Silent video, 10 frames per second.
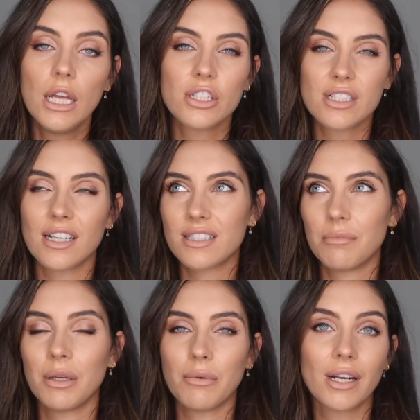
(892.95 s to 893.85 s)
just like
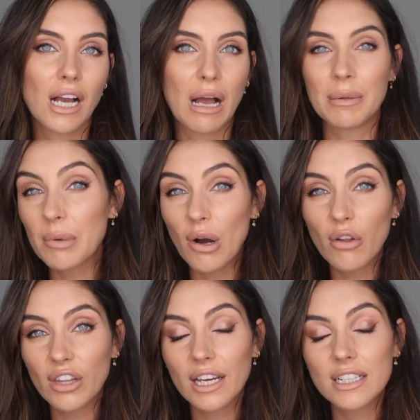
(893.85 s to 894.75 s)
something when I can't be
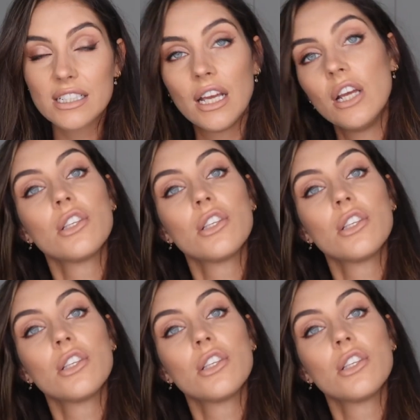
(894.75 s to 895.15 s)
bothered.